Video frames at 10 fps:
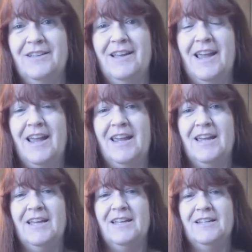
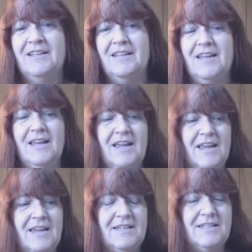and
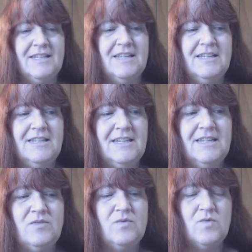it did
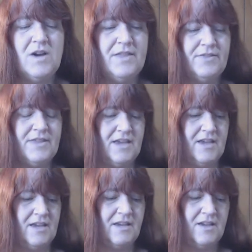need one
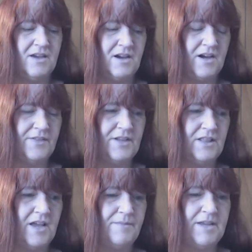thing on the
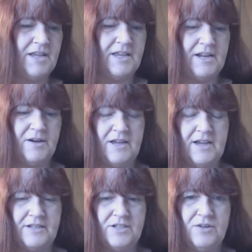alignment and I,
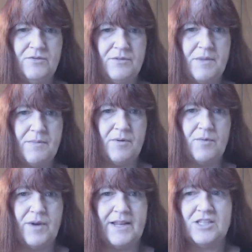I don't remember
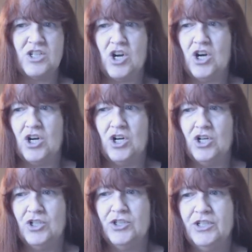what it's
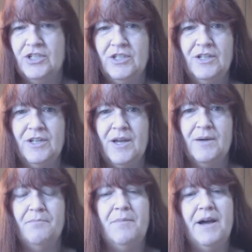called
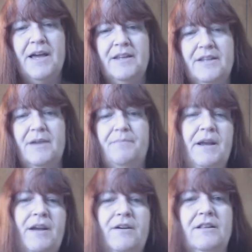but
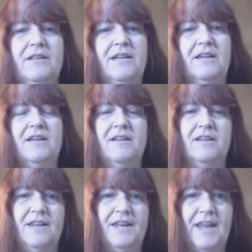apparently
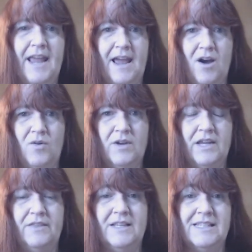now
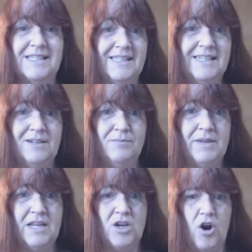in these little
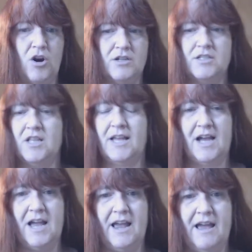bitty cars like
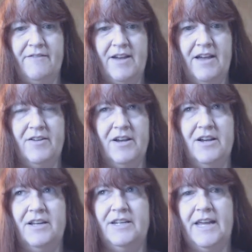I have, I have a
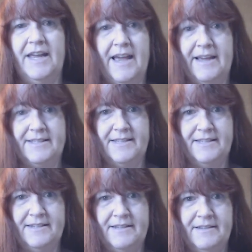Hyundai Accent,